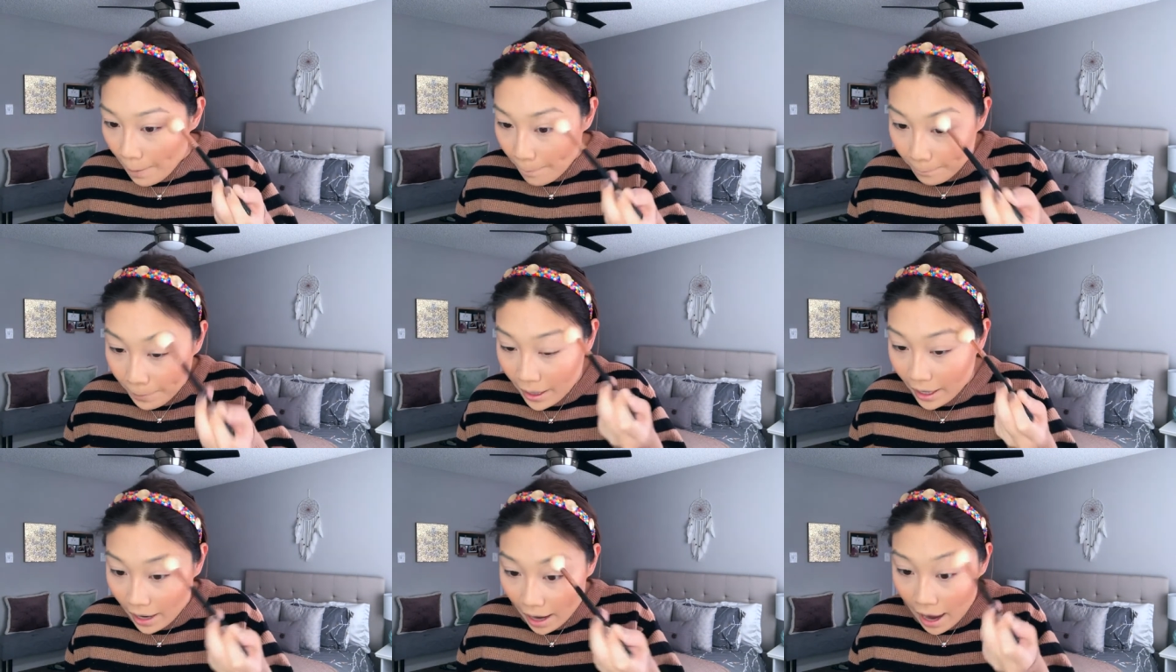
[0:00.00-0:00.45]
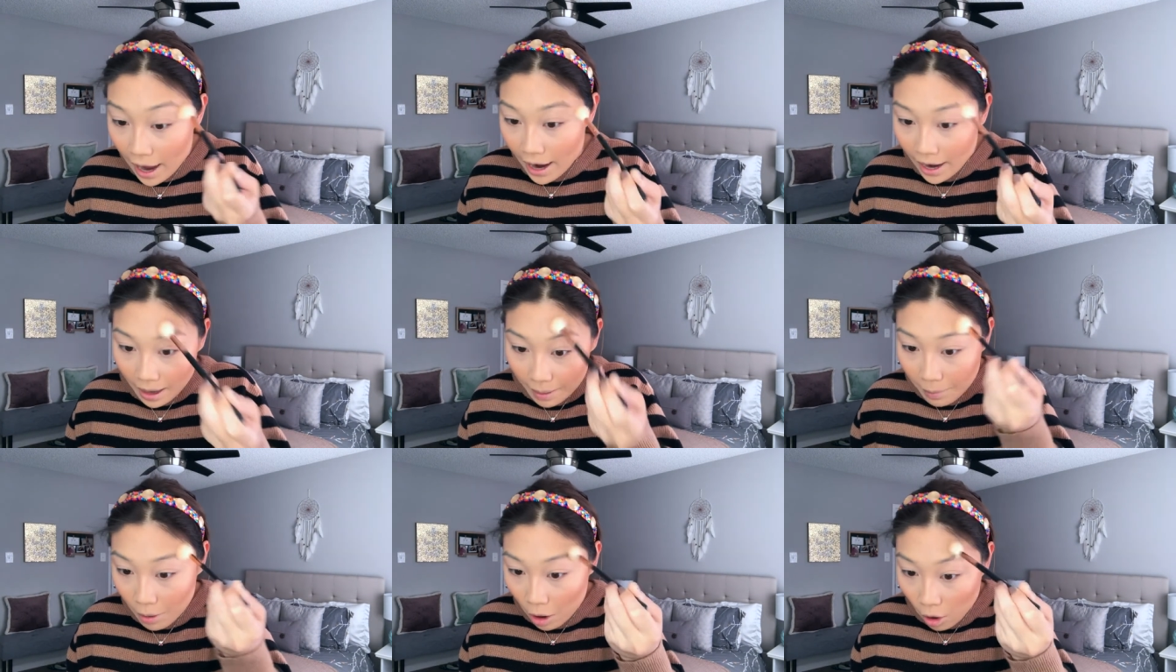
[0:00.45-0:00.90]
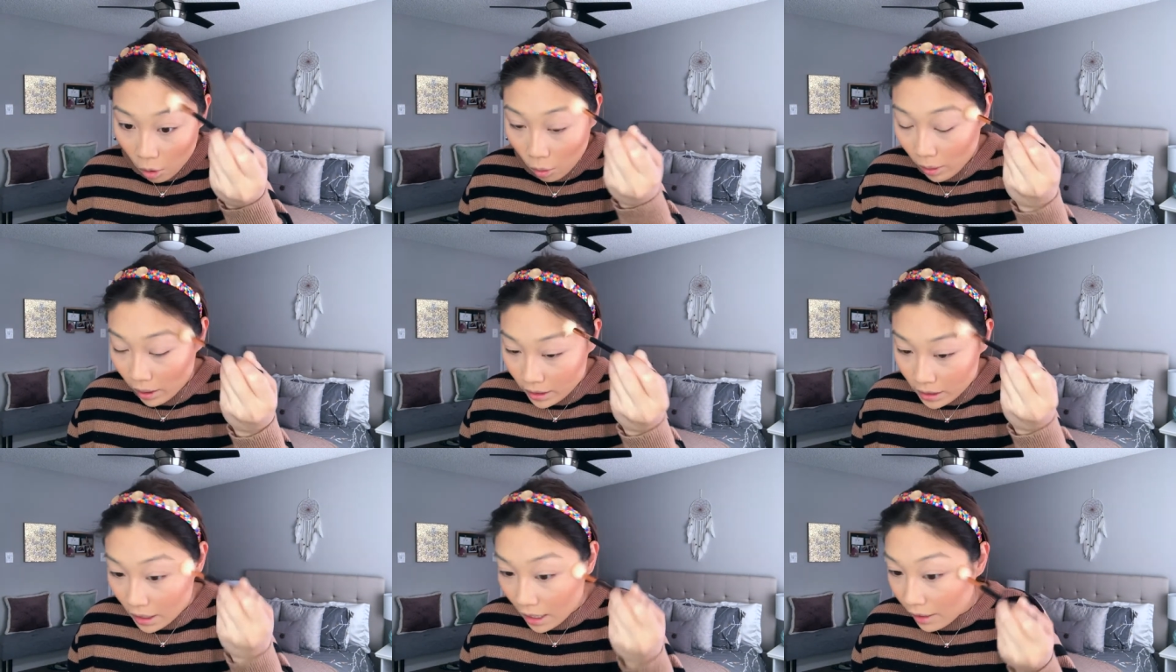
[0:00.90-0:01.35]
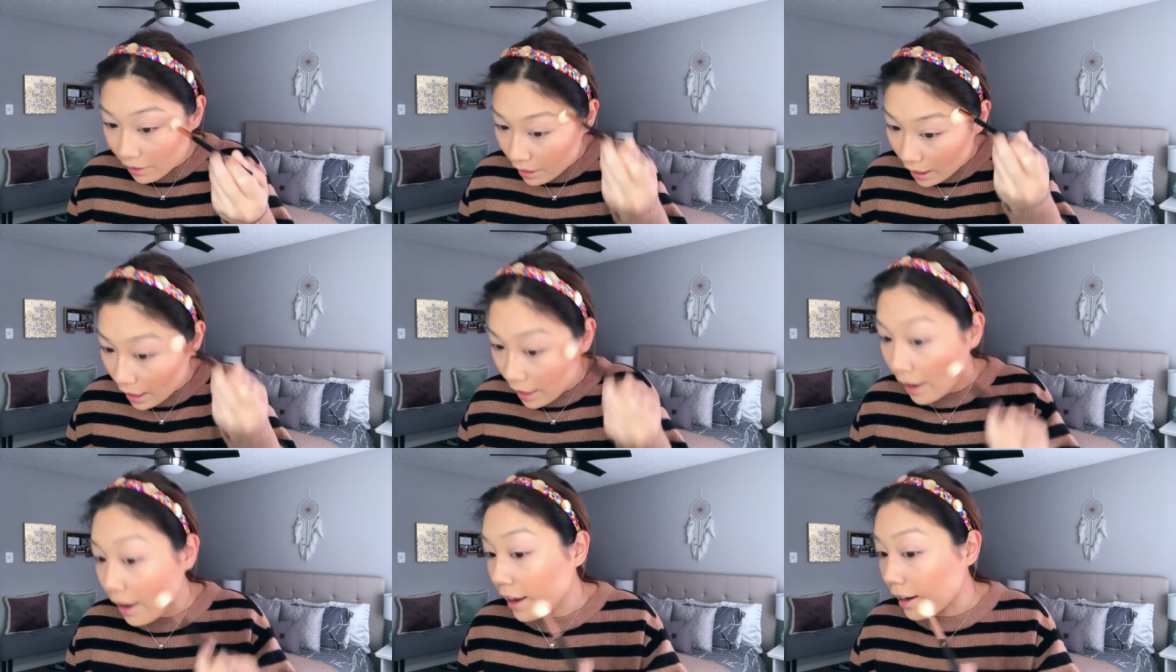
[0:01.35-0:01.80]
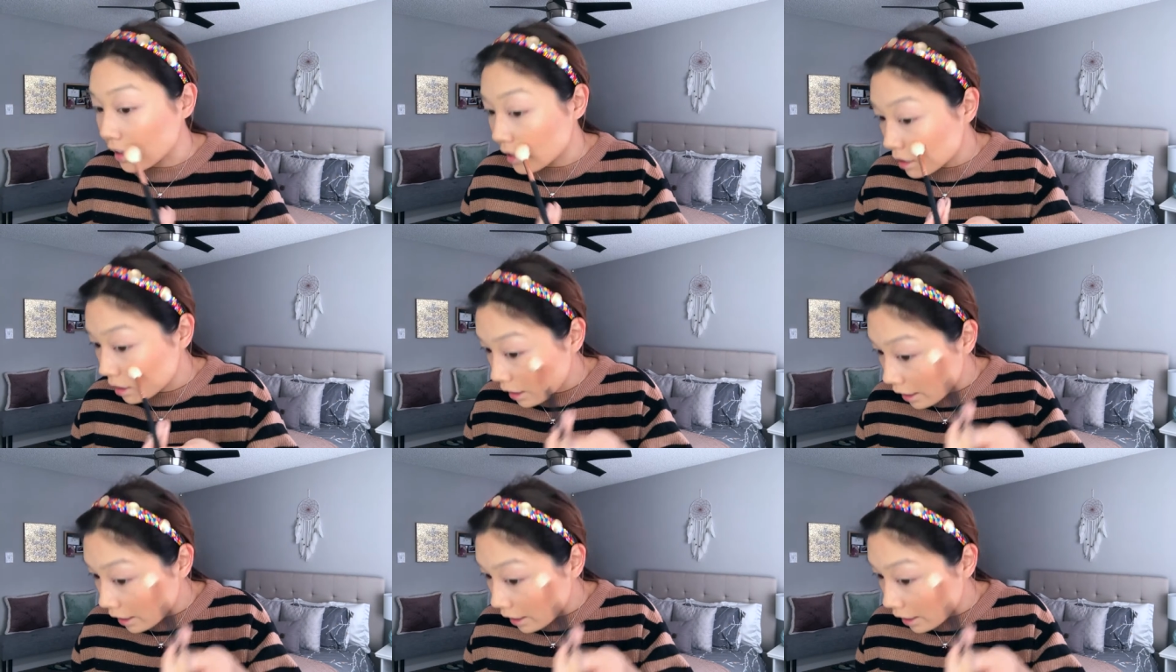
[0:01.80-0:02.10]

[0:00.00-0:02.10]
but I am always on the hunt.